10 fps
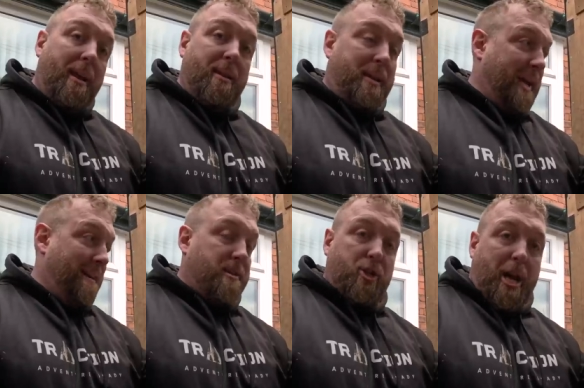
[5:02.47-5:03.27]
in the
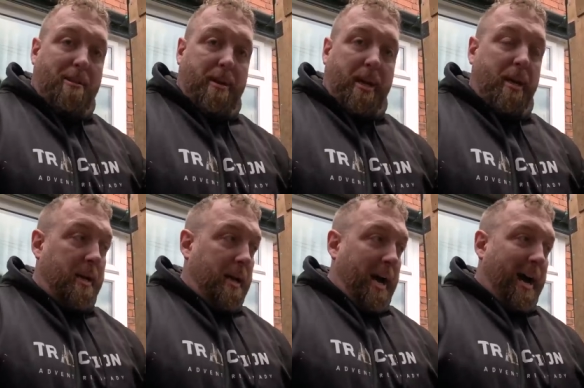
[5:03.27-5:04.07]
garage area.
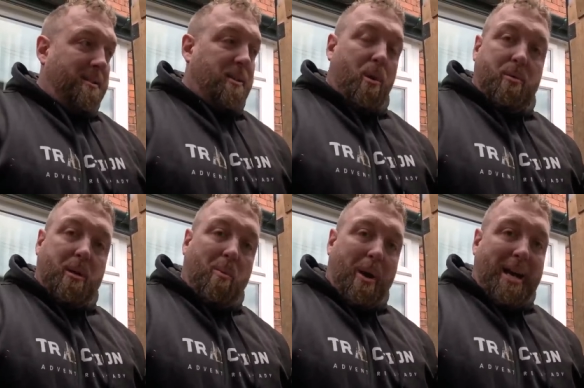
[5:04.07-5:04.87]
I don't
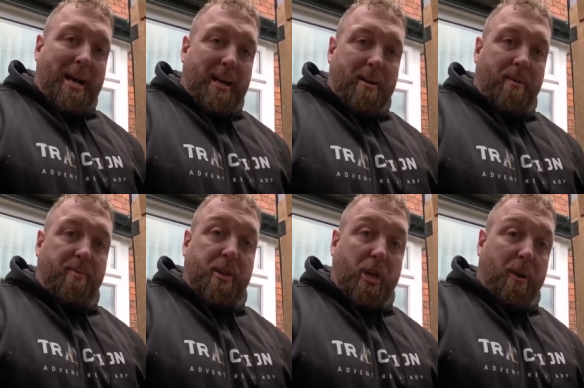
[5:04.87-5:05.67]
know where
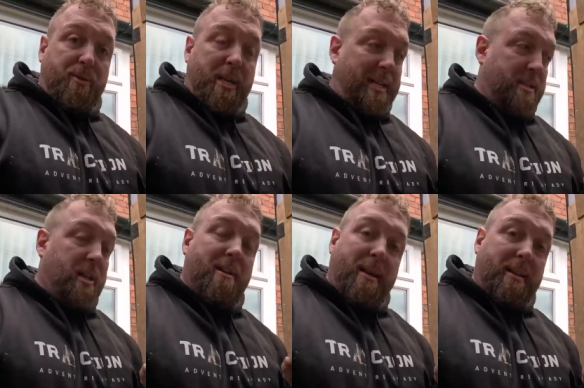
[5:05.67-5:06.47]
the shelves are going to
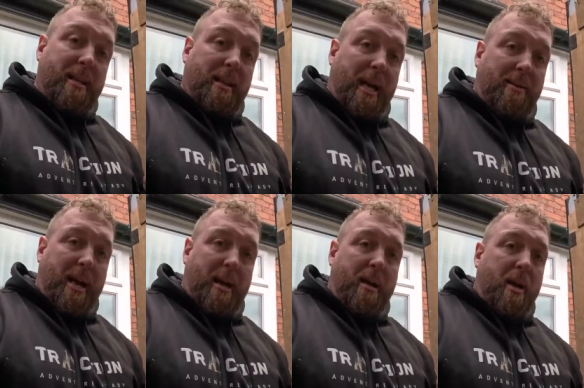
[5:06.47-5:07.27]
sit or anything like
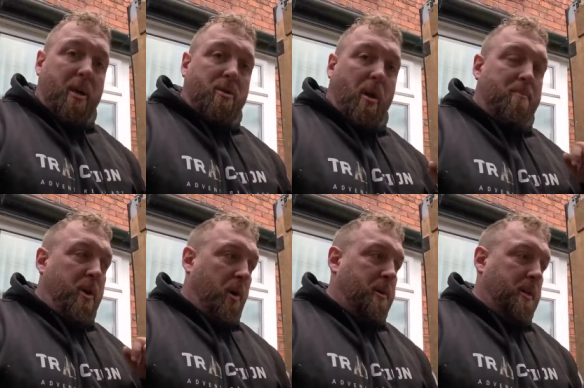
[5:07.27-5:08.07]
that, so I'm
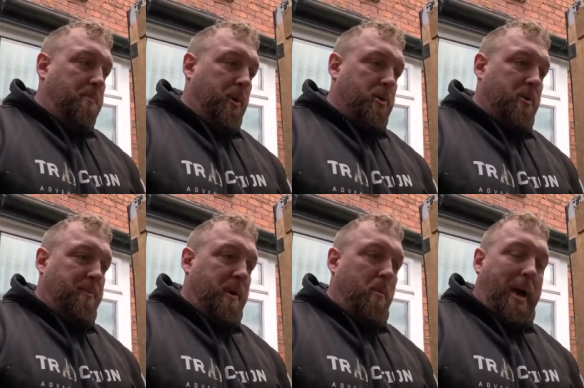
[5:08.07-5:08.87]
not going to put
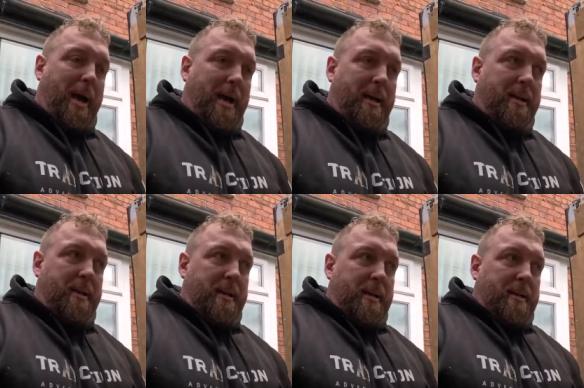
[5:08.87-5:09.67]
something where
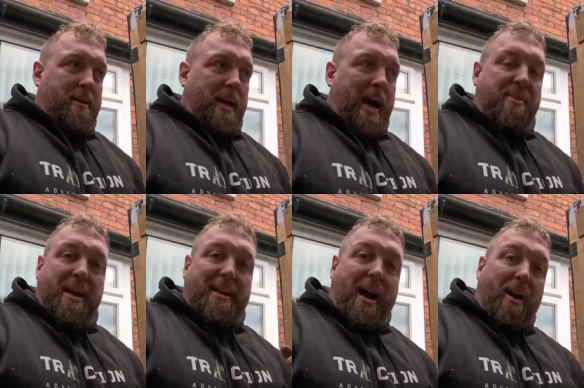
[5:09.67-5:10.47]
I
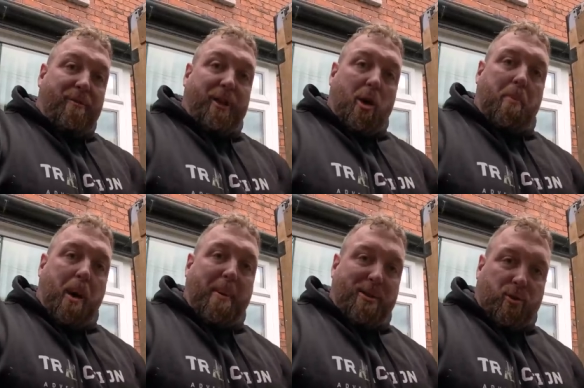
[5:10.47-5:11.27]
then can't fill it up
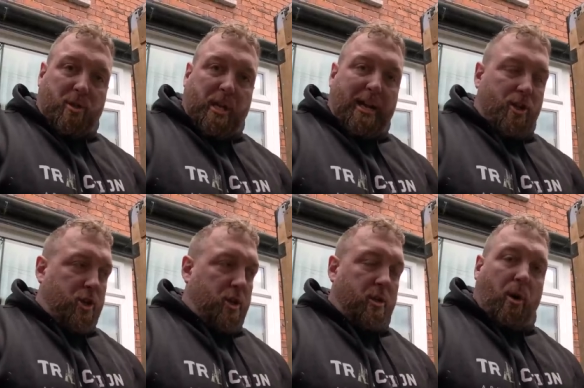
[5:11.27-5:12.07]
at a petrol
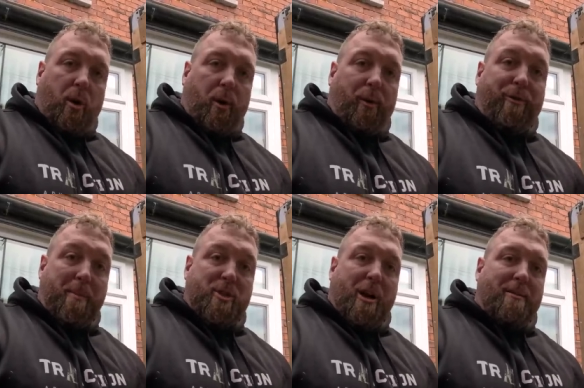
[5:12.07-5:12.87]
station or
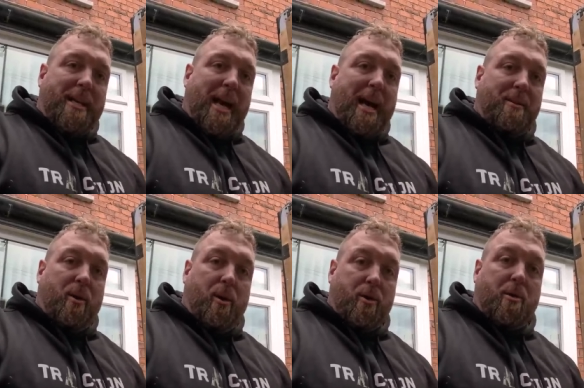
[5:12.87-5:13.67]
from a jerry can
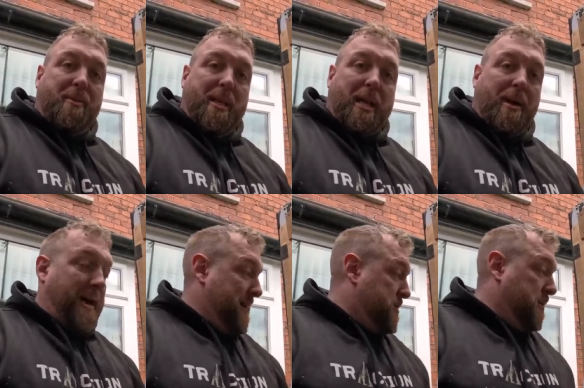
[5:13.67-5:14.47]
or something like
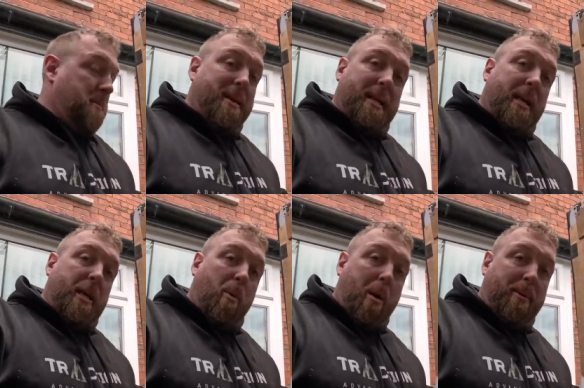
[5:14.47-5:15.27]
that. So at the minute,
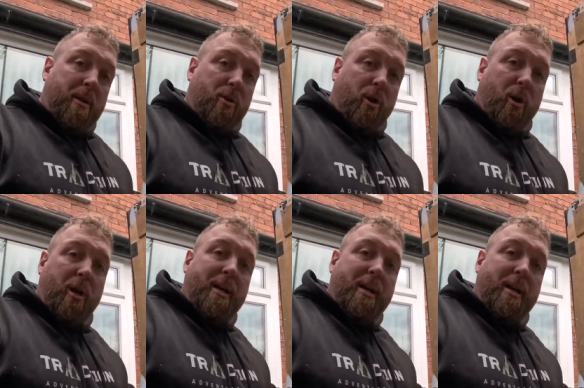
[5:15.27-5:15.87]
you open the door,